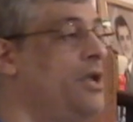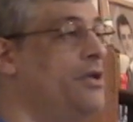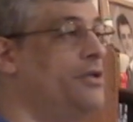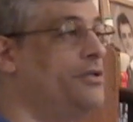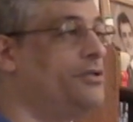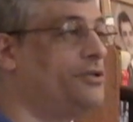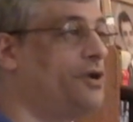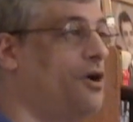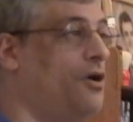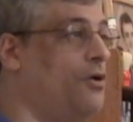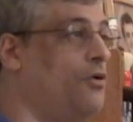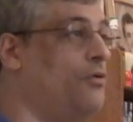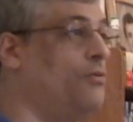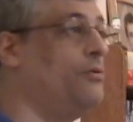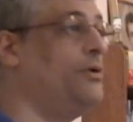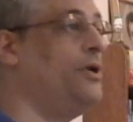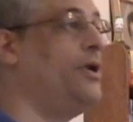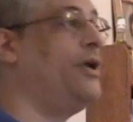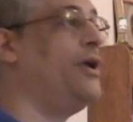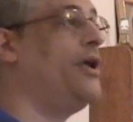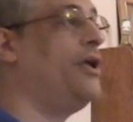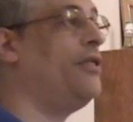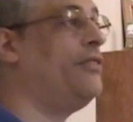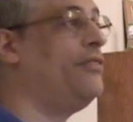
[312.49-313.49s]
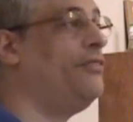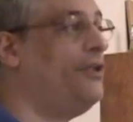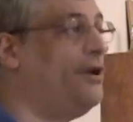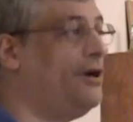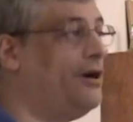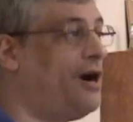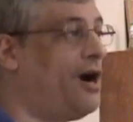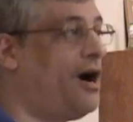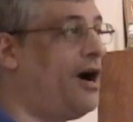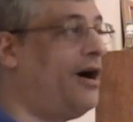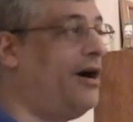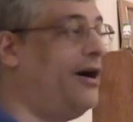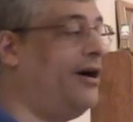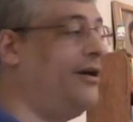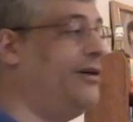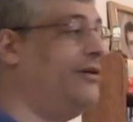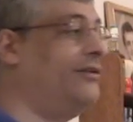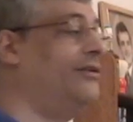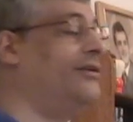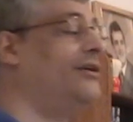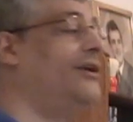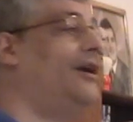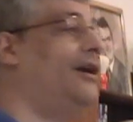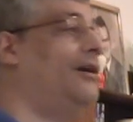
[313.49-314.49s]
So there
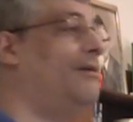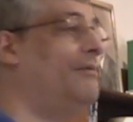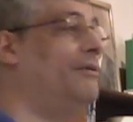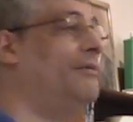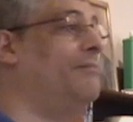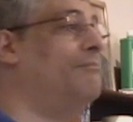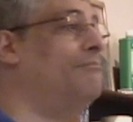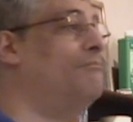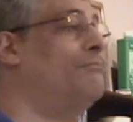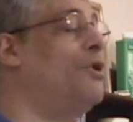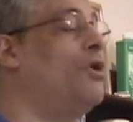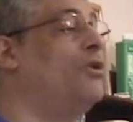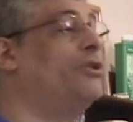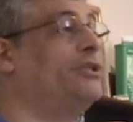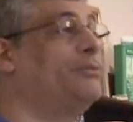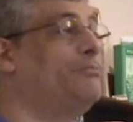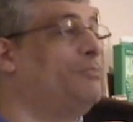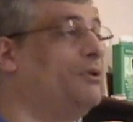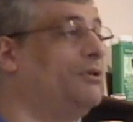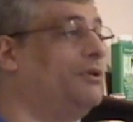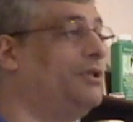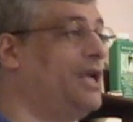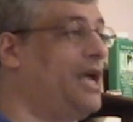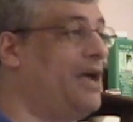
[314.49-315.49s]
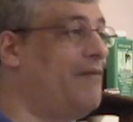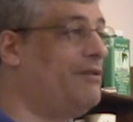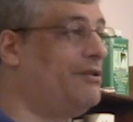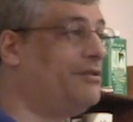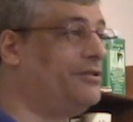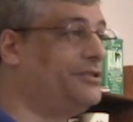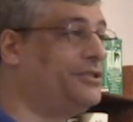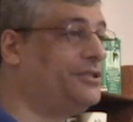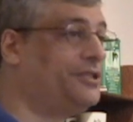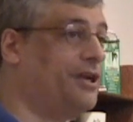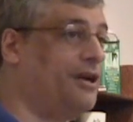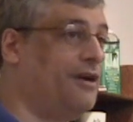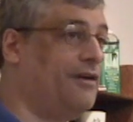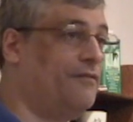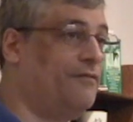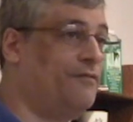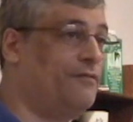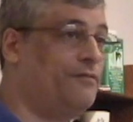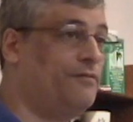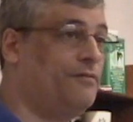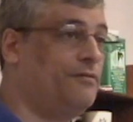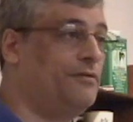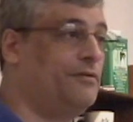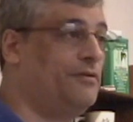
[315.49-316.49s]
are multiple levels
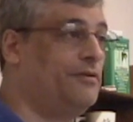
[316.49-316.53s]
of